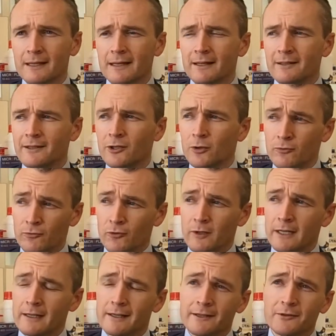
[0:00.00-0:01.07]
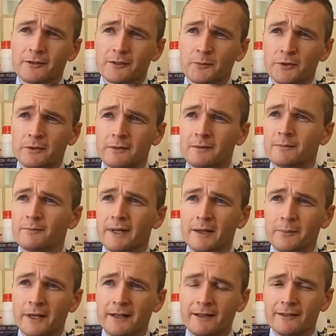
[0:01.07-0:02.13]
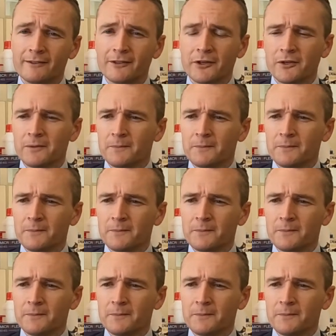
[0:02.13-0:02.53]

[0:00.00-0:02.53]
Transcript: at the old Royal Adelaide Hospital many, many years ago.